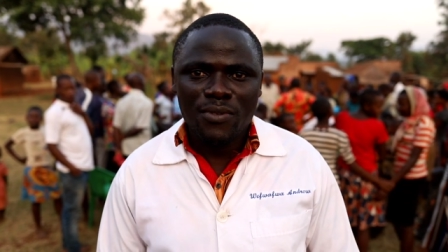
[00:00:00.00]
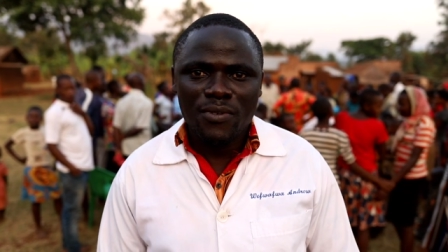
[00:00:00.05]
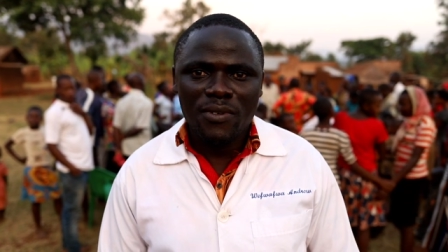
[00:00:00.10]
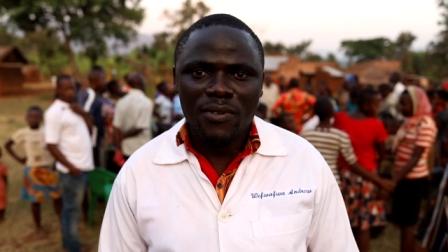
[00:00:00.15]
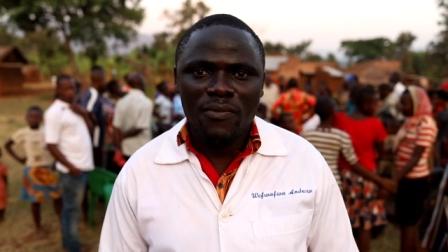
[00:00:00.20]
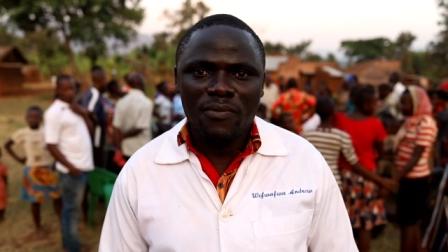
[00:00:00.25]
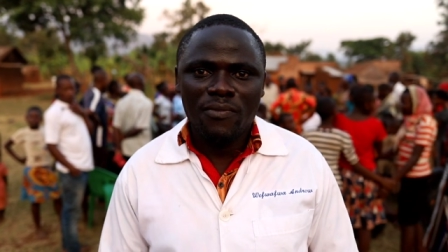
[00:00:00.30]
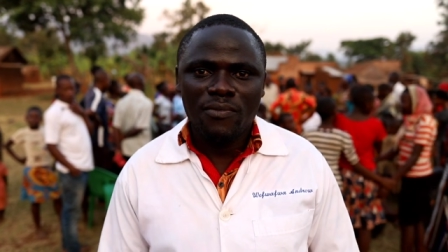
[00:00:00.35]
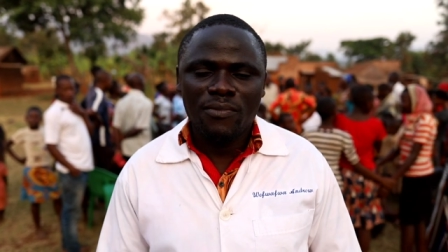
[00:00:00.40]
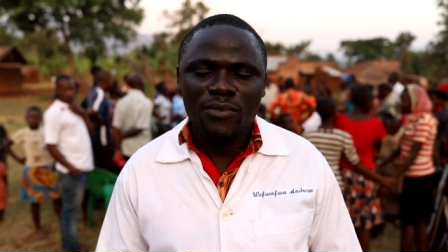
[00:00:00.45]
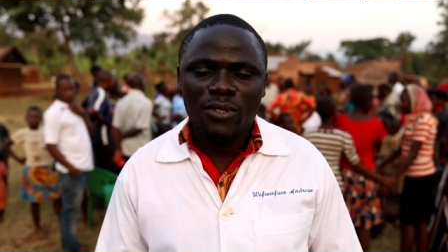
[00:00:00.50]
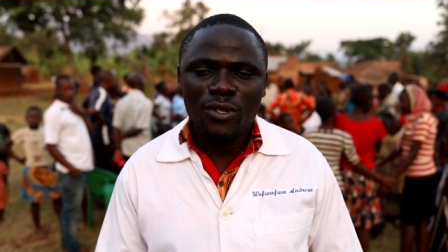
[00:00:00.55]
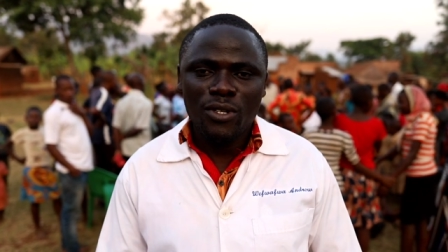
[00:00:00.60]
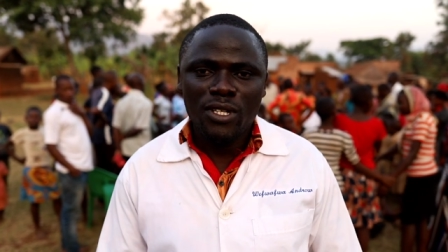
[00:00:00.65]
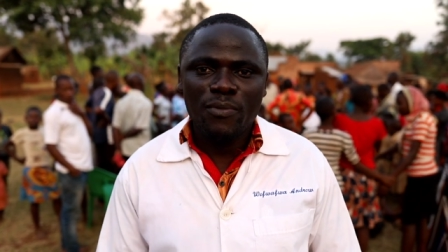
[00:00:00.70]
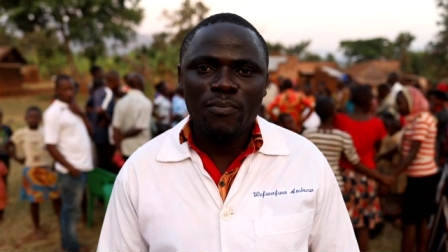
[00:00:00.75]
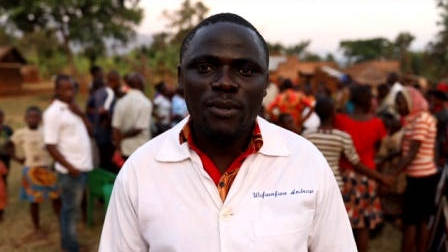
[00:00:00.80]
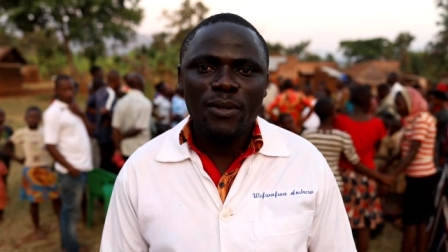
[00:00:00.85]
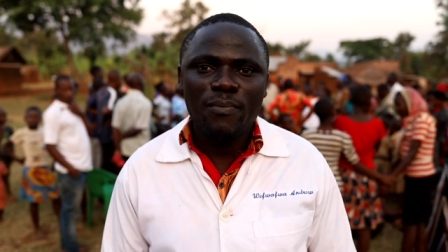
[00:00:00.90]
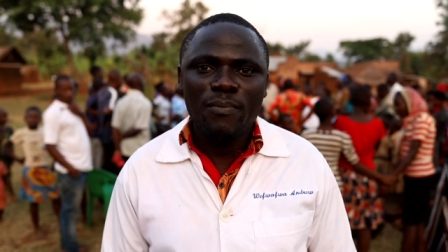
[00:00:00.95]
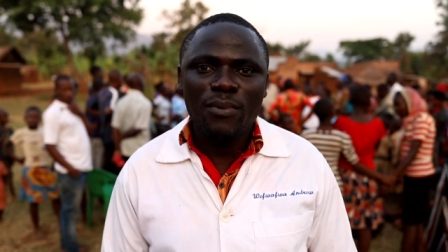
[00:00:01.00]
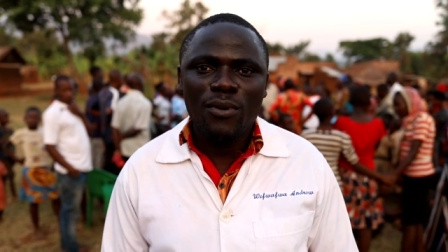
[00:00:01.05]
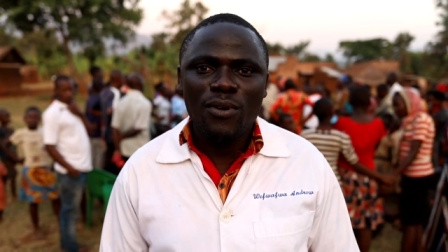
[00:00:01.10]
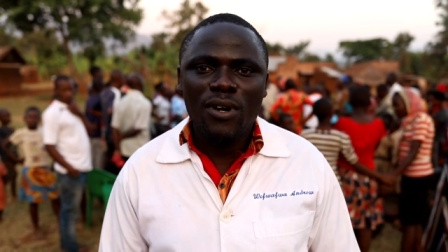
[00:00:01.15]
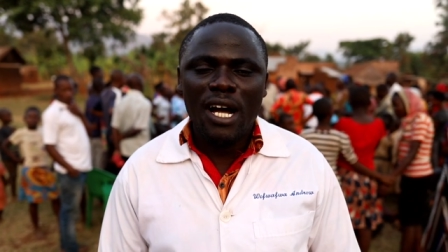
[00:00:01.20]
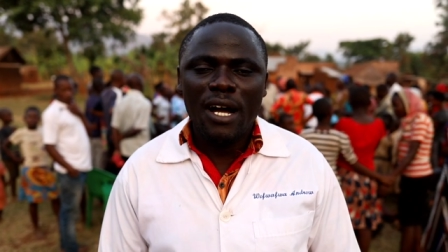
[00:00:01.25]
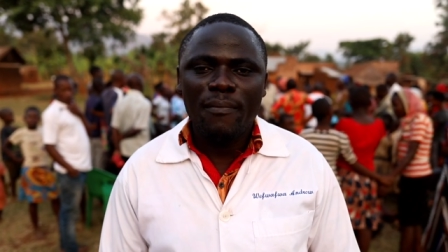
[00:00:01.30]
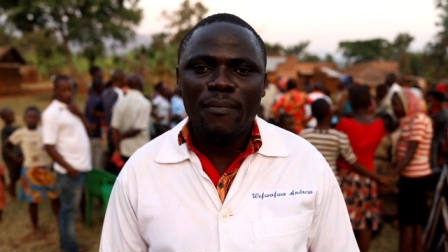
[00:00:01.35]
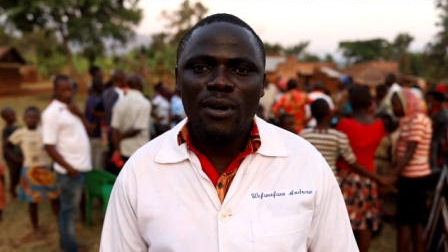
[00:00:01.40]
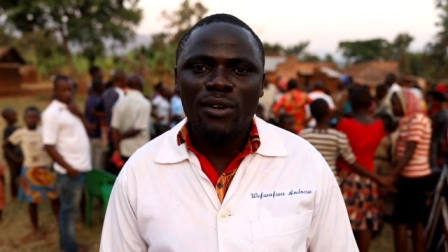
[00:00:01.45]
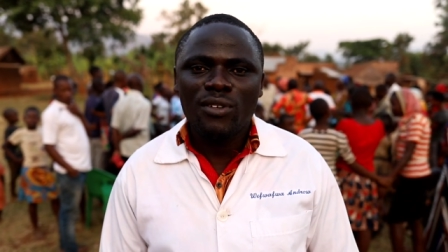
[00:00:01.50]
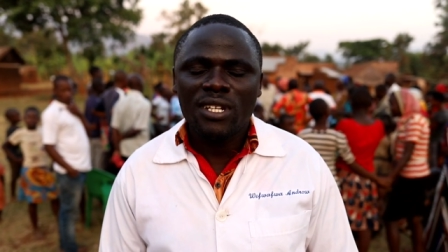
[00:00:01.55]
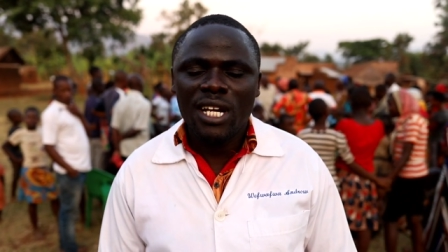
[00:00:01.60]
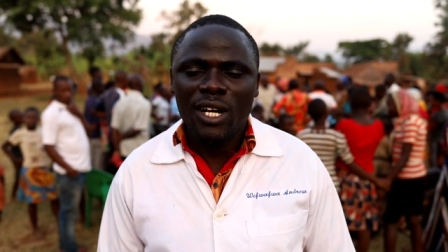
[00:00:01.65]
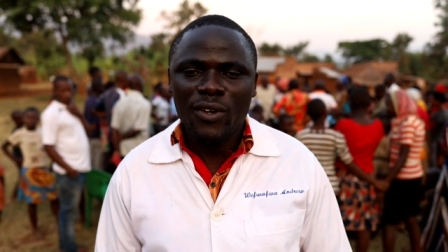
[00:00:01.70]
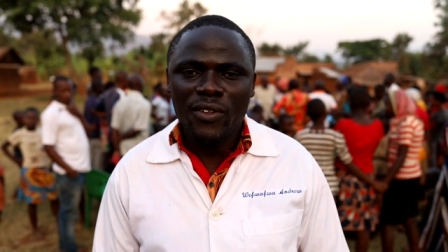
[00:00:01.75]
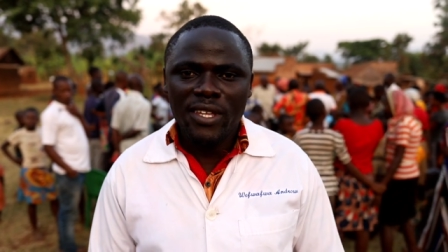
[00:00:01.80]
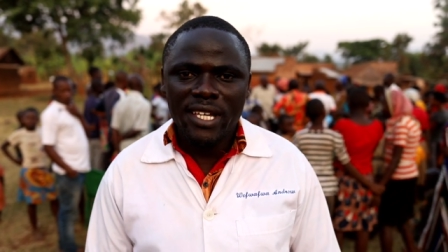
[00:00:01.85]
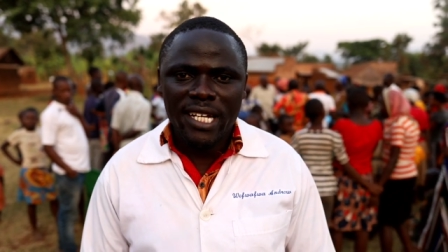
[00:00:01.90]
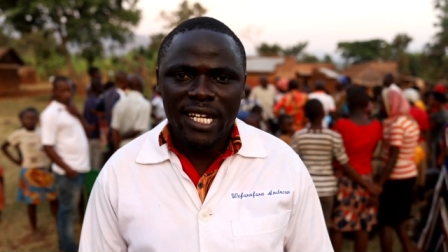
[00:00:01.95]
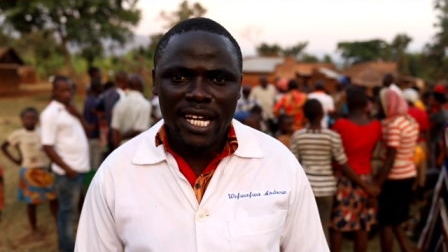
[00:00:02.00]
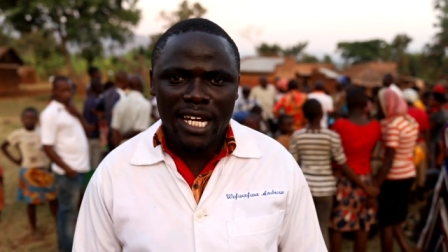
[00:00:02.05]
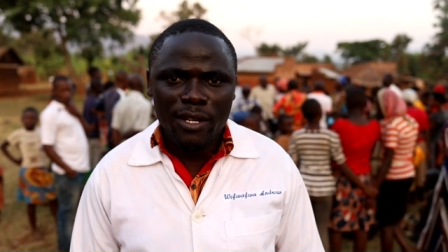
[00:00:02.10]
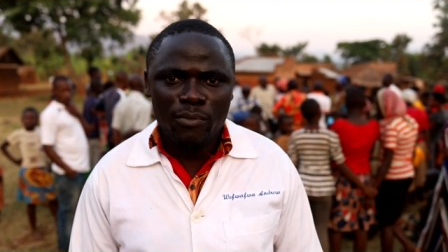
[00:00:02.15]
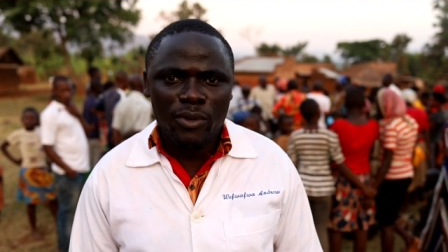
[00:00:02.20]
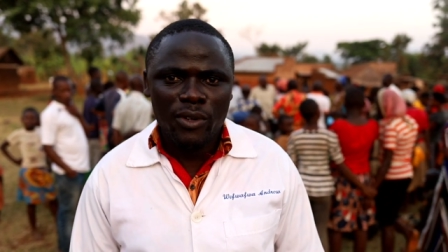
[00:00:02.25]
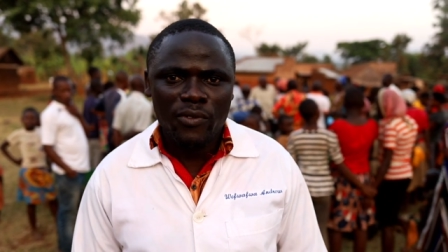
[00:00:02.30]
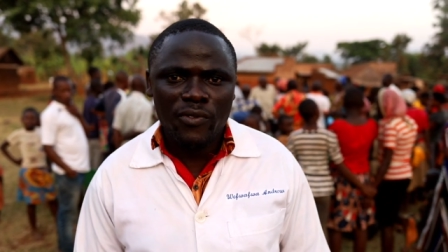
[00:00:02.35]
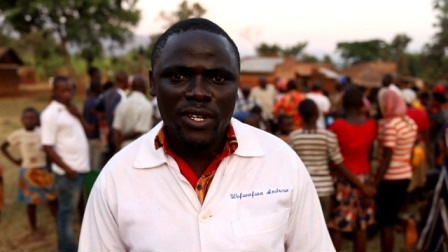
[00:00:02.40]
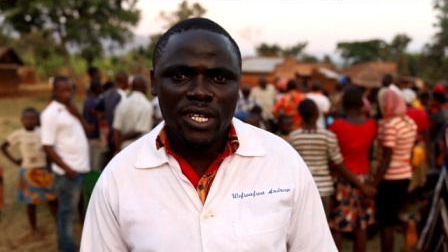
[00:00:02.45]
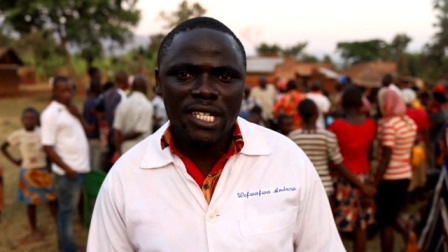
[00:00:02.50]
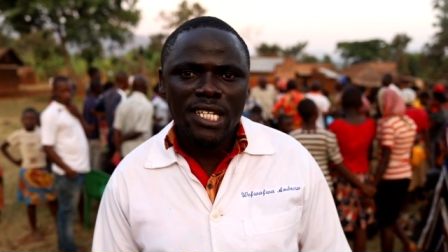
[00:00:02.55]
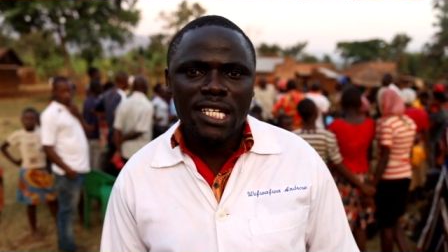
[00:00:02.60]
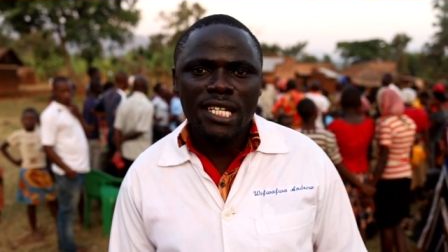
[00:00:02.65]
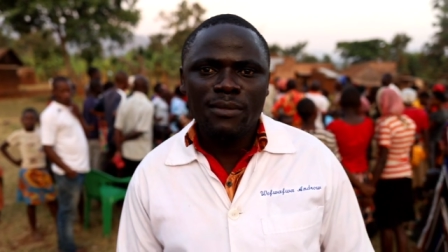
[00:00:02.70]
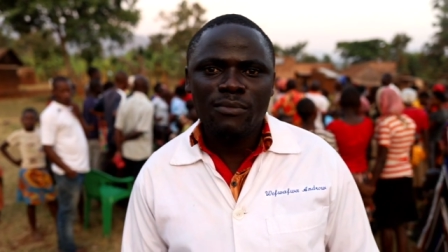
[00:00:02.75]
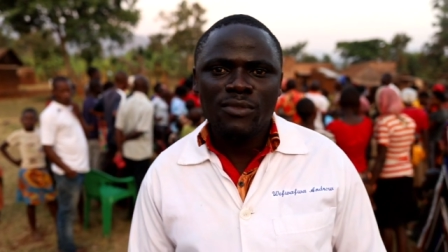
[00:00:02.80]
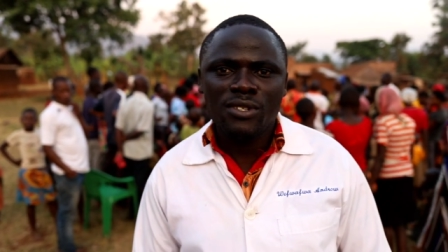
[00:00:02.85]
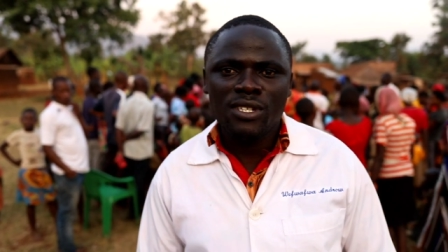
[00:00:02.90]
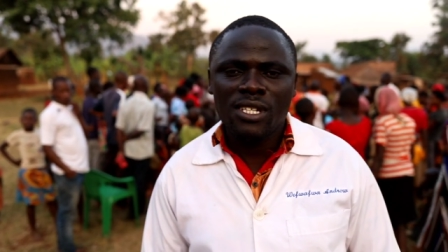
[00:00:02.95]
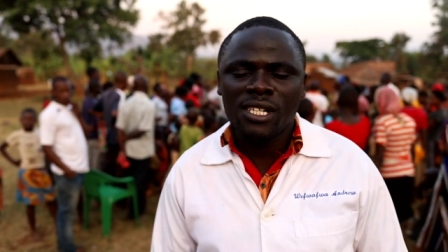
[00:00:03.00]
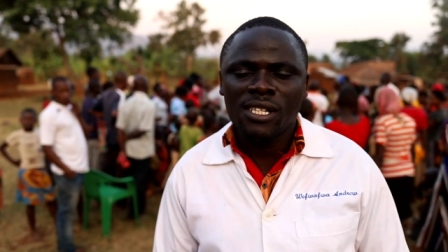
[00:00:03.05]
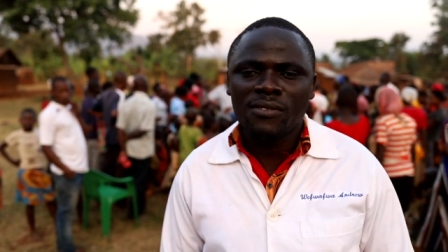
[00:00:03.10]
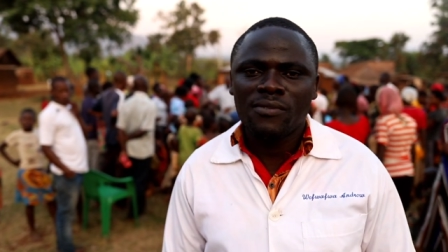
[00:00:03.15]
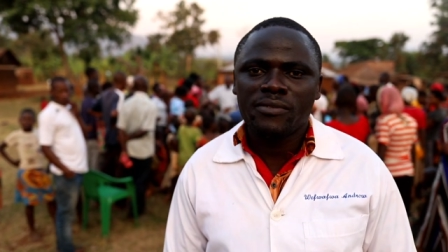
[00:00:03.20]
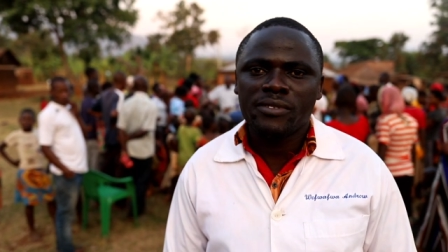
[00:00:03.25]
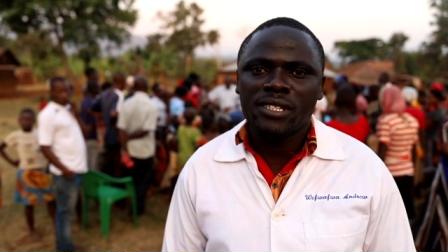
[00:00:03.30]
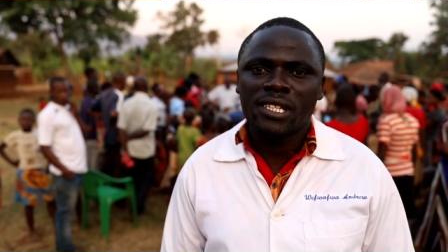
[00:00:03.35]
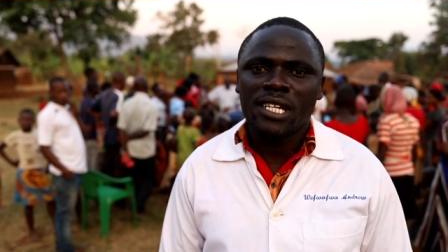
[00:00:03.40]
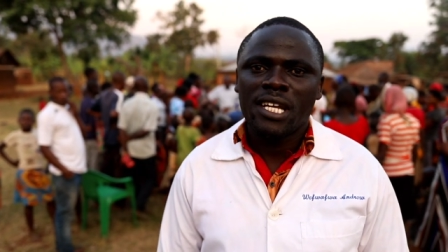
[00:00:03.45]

We've taught people about how they can prevent themselves